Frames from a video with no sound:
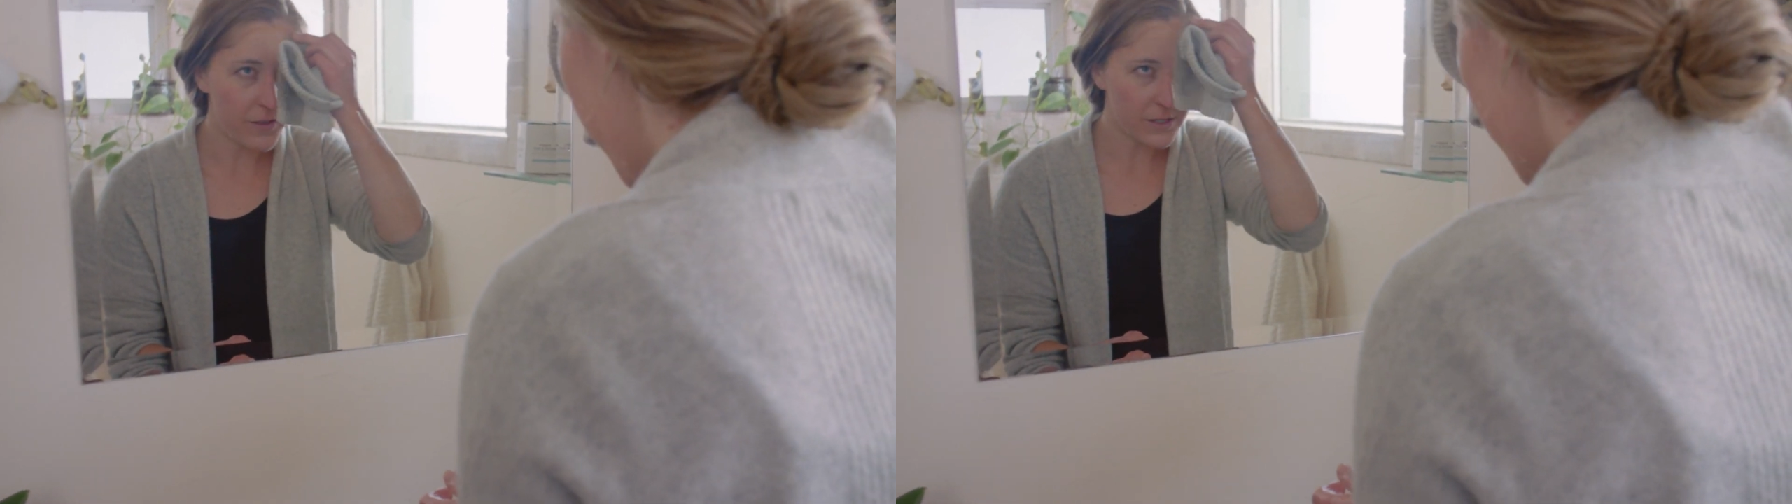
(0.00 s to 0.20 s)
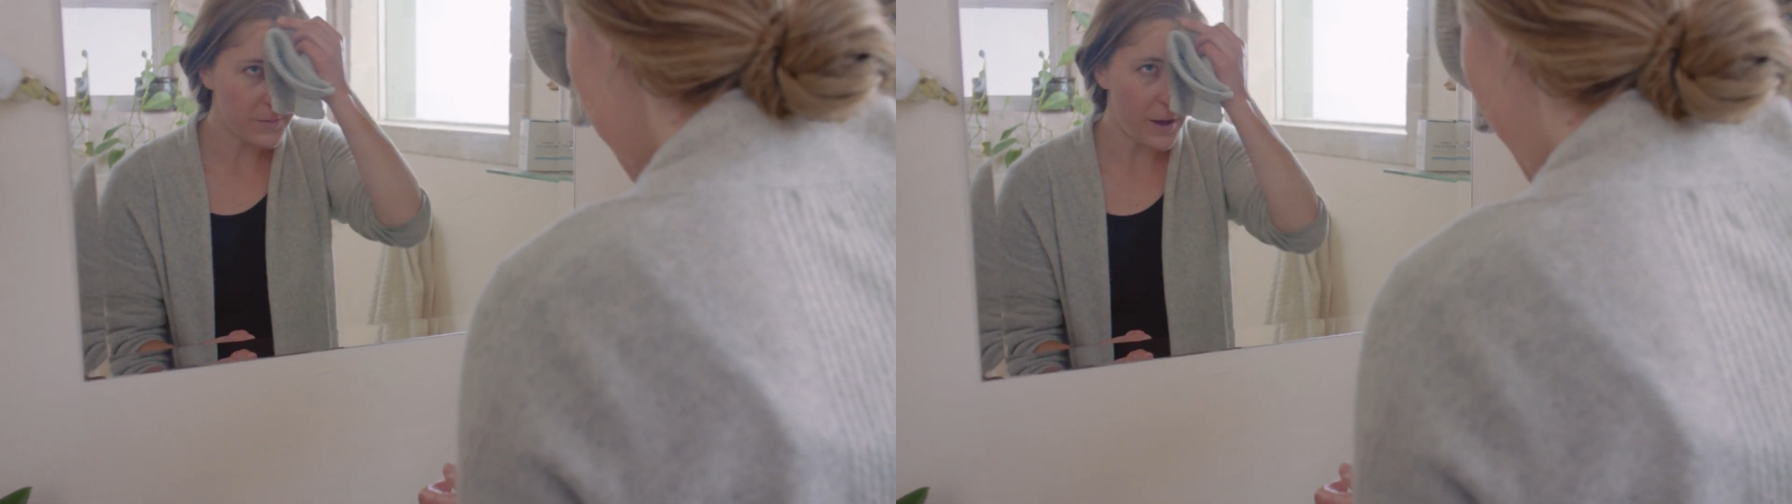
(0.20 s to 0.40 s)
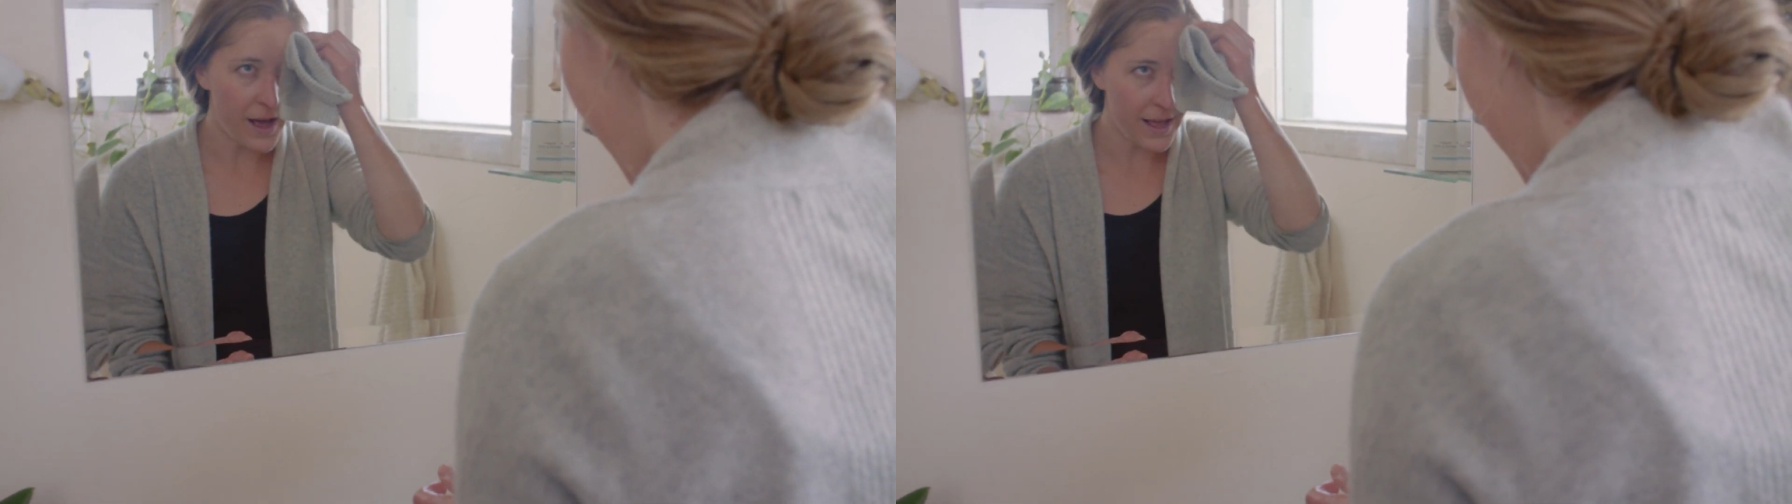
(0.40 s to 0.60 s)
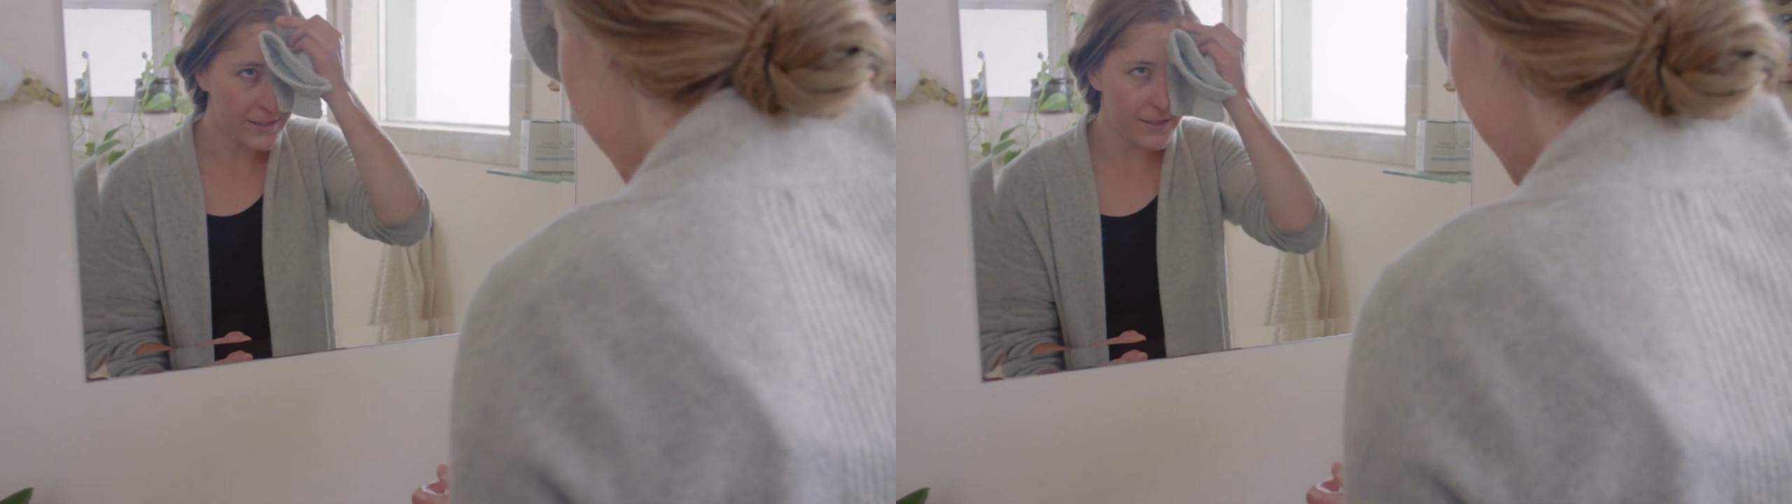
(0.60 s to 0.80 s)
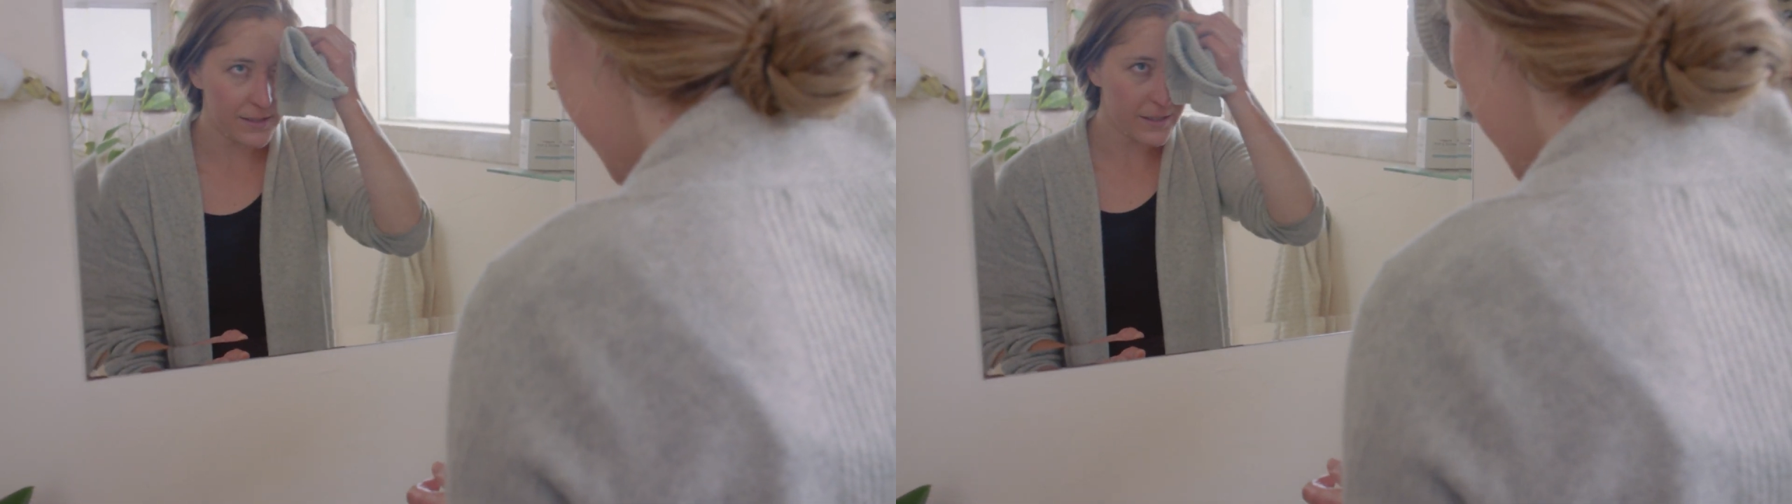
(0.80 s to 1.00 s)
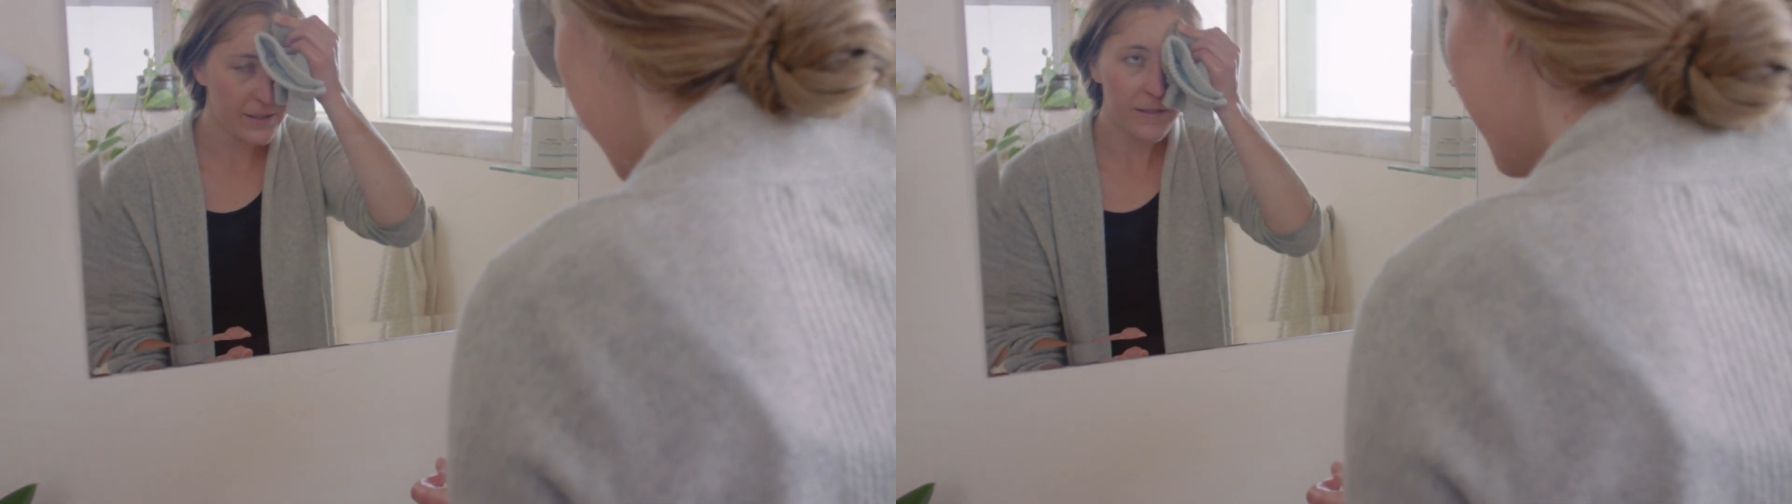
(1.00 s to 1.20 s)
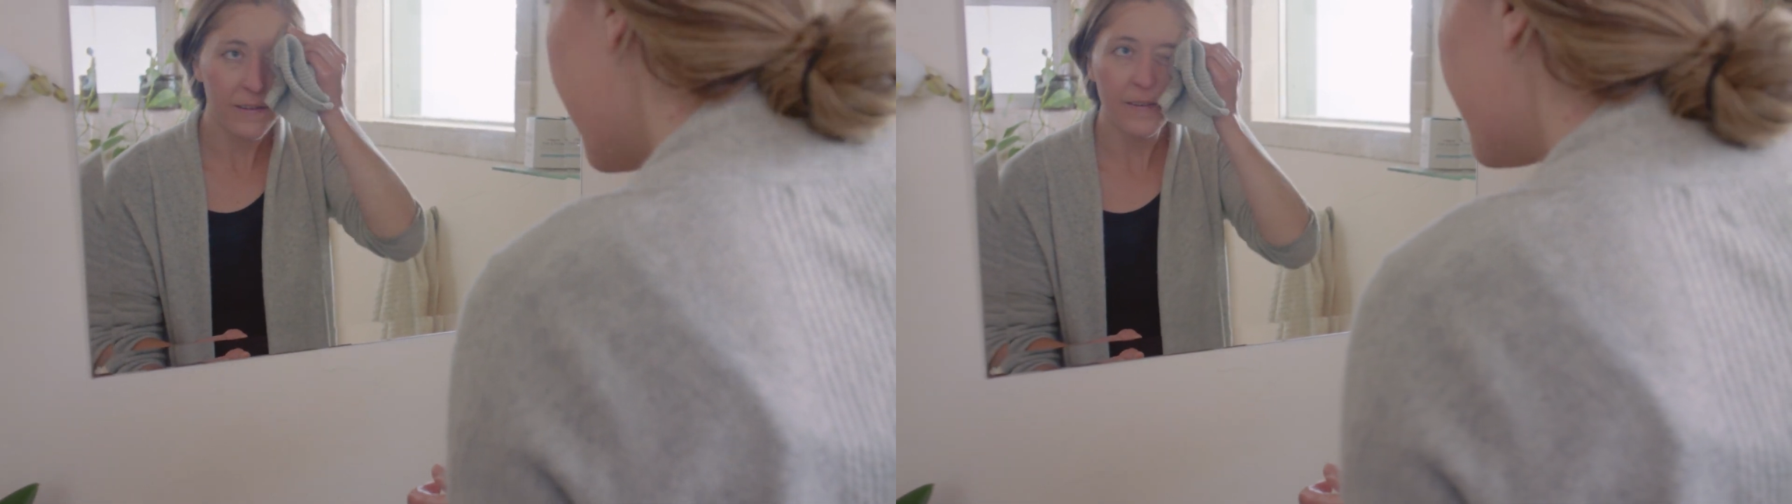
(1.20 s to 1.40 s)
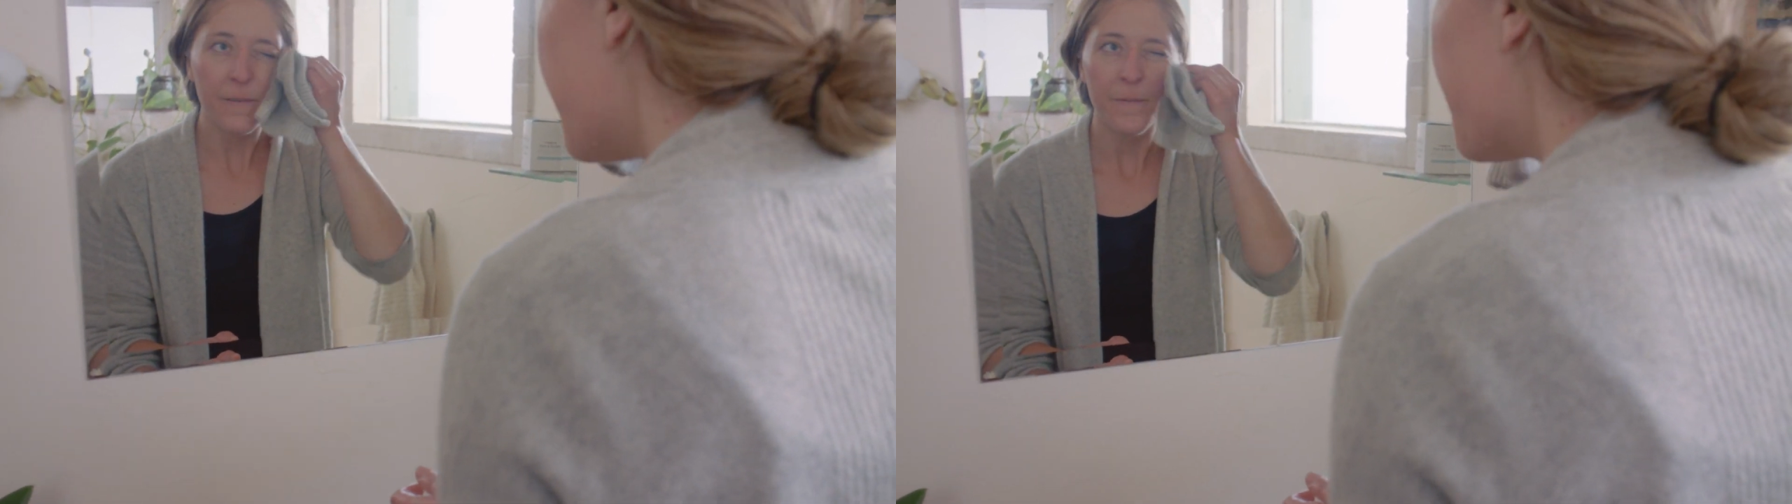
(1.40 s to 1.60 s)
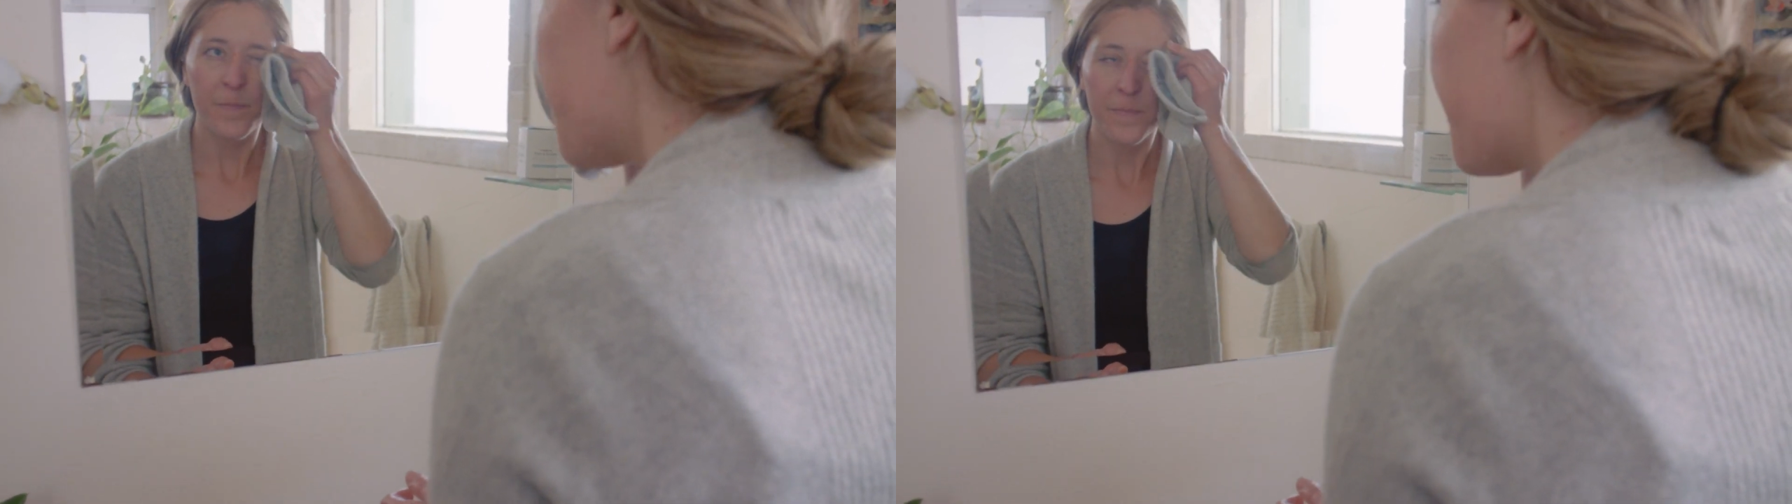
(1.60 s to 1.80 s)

the spots where